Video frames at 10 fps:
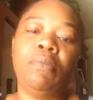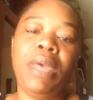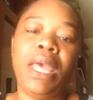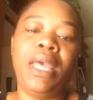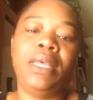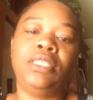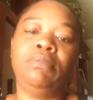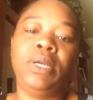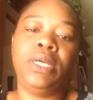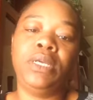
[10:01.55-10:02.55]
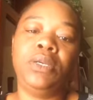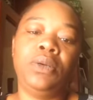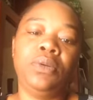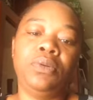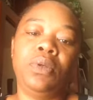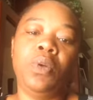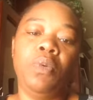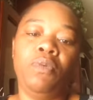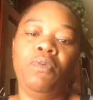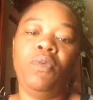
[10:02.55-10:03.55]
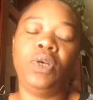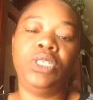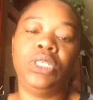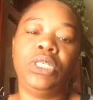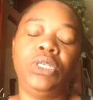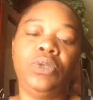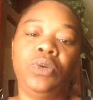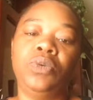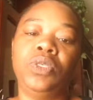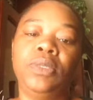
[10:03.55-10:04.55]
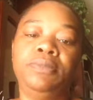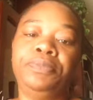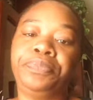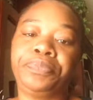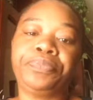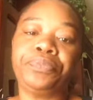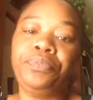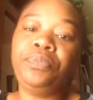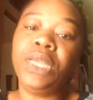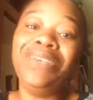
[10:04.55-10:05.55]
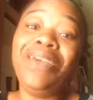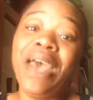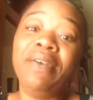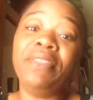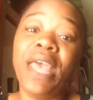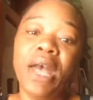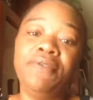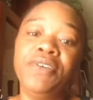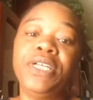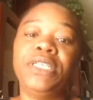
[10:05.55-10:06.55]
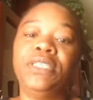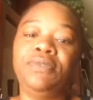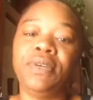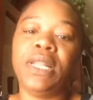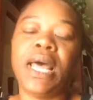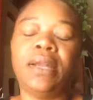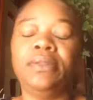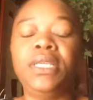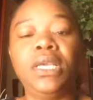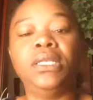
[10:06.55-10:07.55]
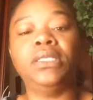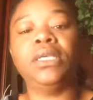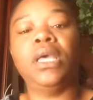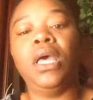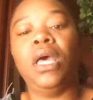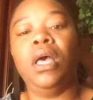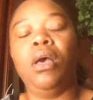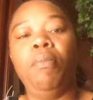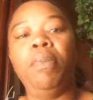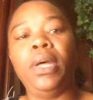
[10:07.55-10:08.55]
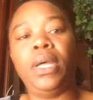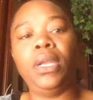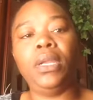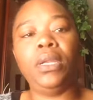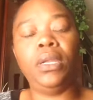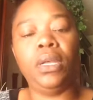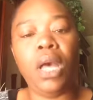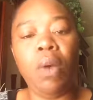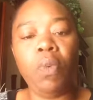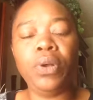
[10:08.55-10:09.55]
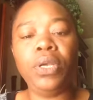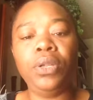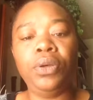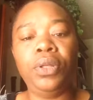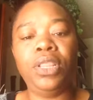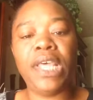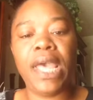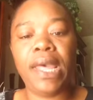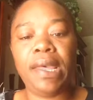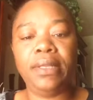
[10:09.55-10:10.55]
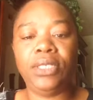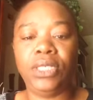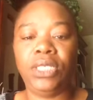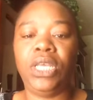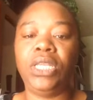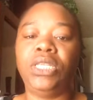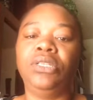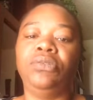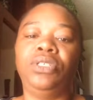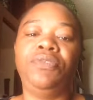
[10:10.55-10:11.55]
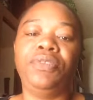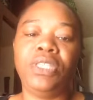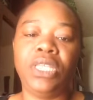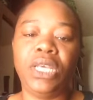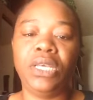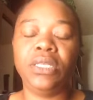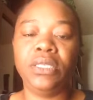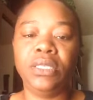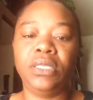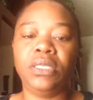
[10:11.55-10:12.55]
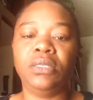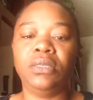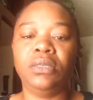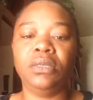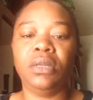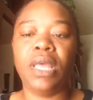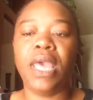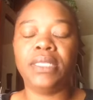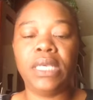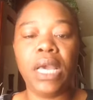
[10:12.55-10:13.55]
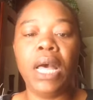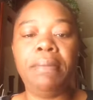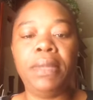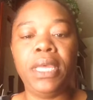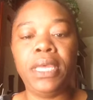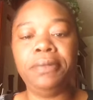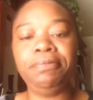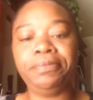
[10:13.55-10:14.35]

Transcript: mass, but you know, unfortunately, you know, you have to have funds for a lot of things. But I'm working on that, just getting little different things as they come in